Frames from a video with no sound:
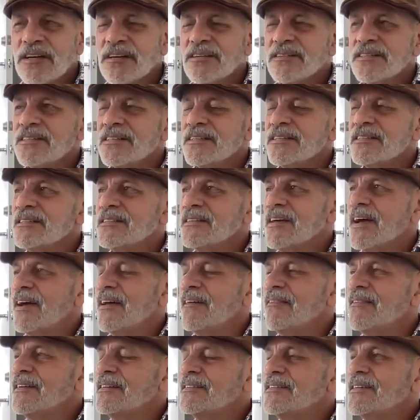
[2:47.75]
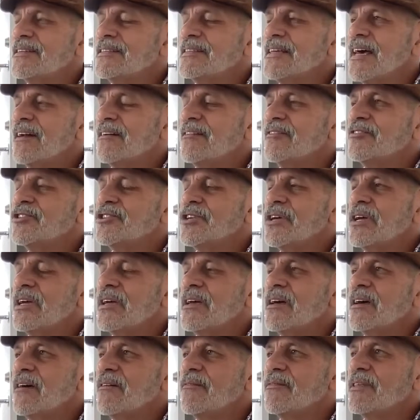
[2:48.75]
There's this
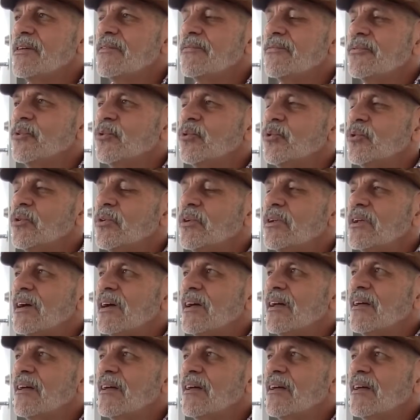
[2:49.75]
energy of the fool,